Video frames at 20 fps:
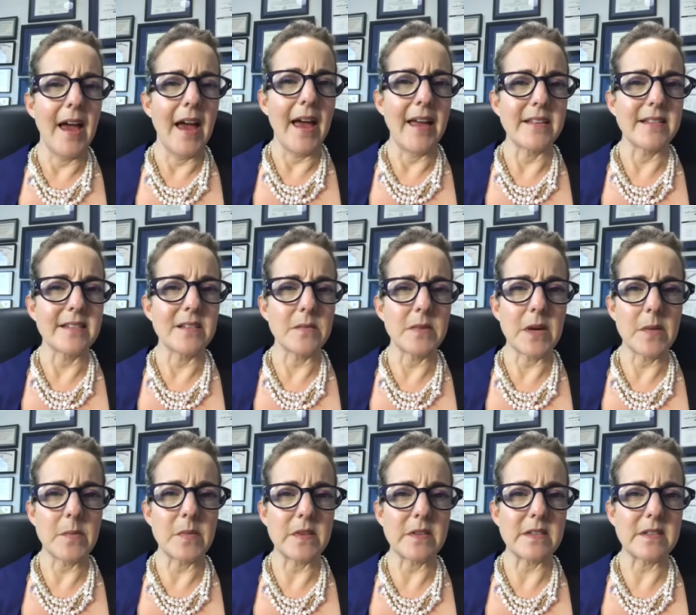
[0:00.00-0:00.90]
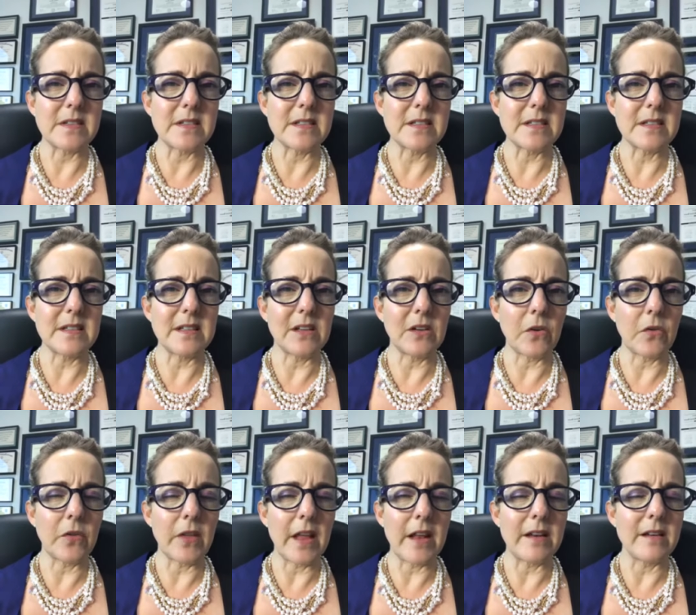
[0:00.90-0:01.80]
And sometimes it's,
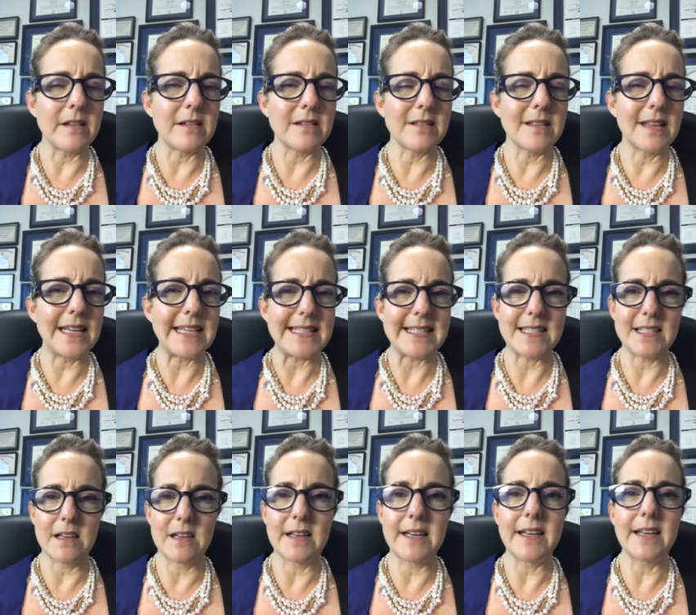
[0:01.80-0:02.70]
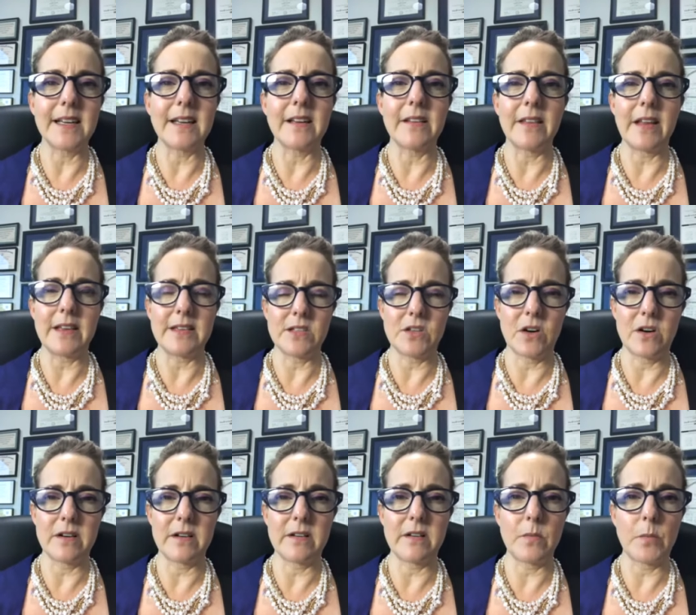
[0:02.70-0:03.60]
then things sunk in and they
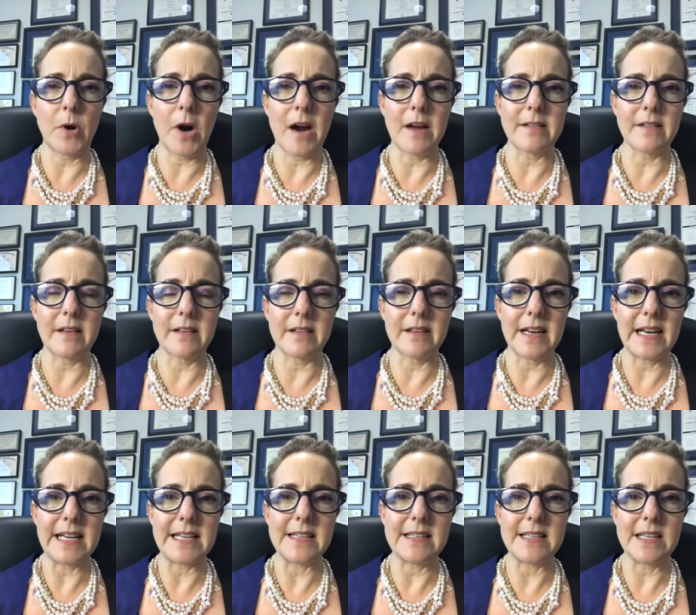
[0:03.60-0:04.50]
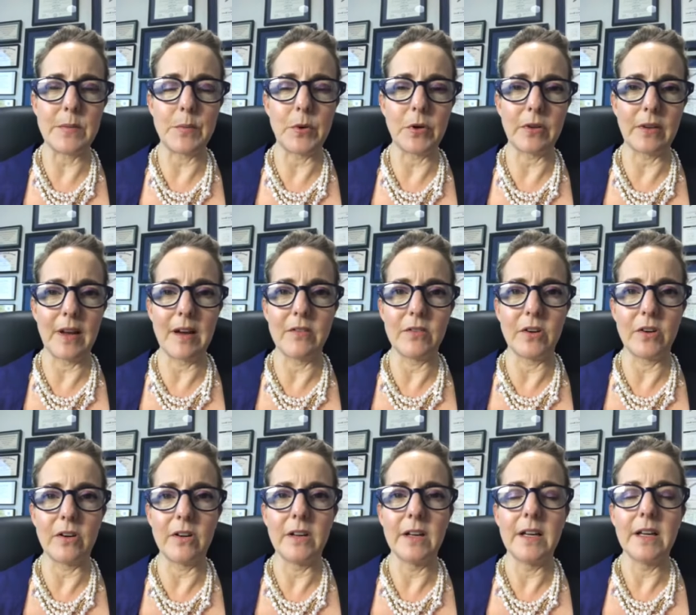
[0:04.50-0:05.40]
started to process it at a deeper
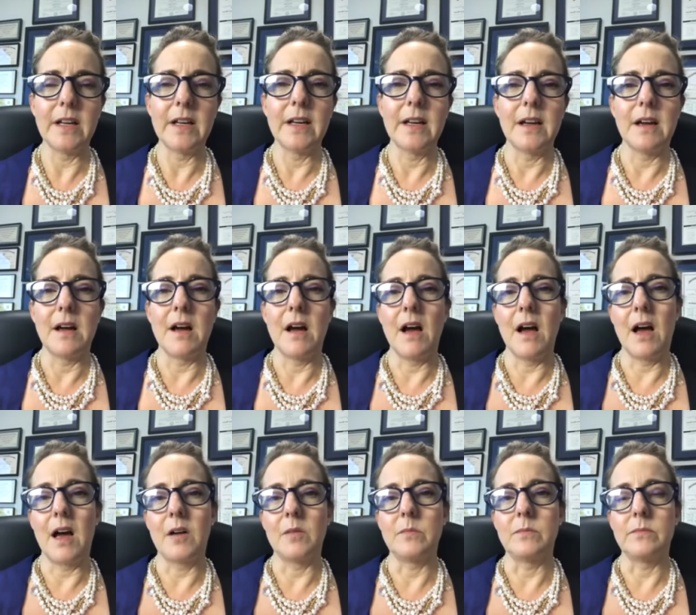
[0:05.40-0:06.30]
level. I